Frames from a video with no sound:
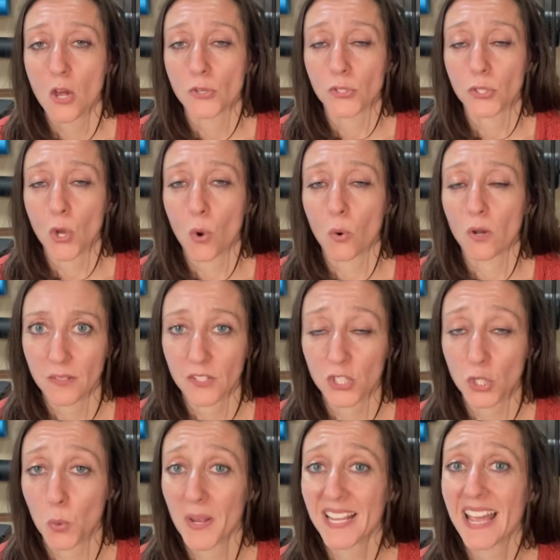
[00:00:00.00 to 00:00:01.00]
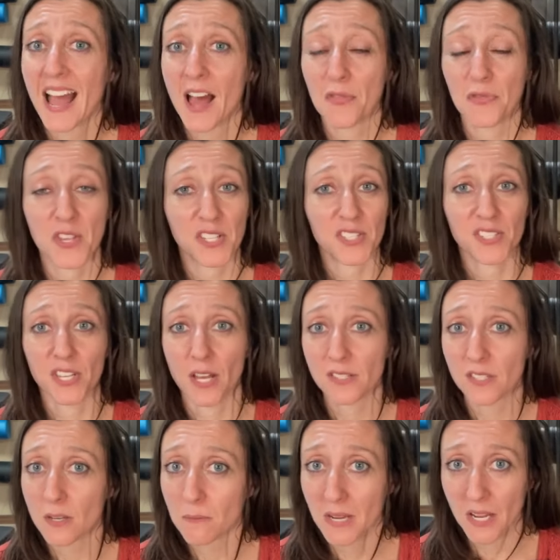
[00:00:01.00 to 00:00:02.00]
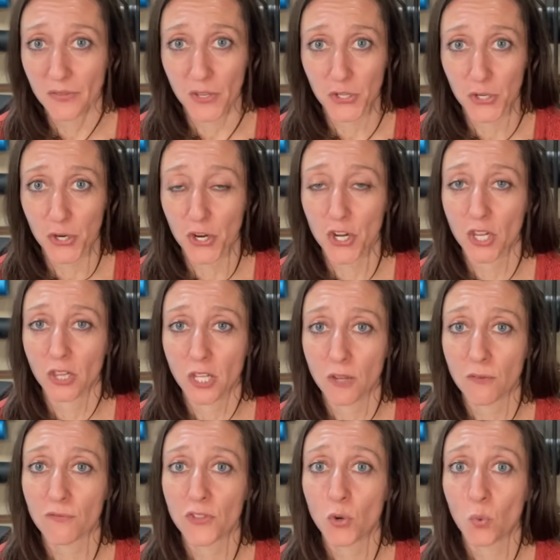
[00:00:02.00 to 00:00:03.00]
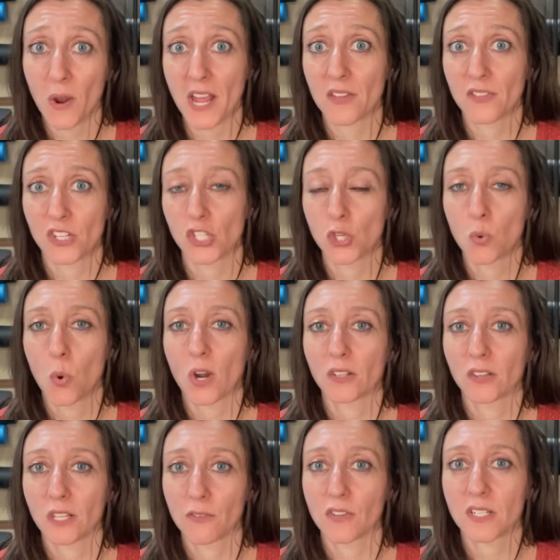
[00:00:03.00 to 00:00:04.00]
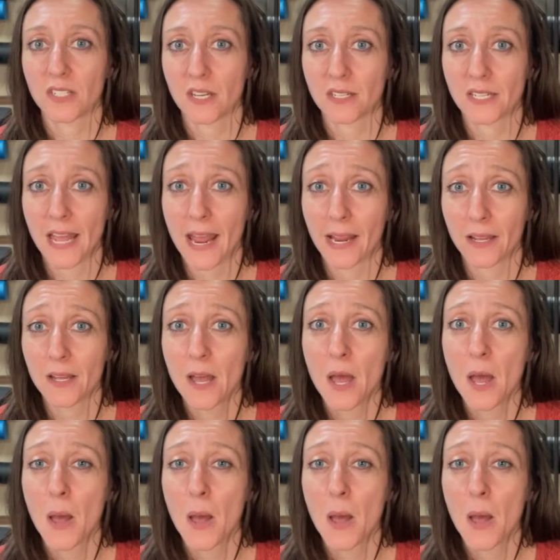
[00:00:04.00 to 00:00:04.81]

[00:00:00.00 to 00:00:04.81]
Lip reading: So again, this doesn't mean that you're going to live the way that you are living today.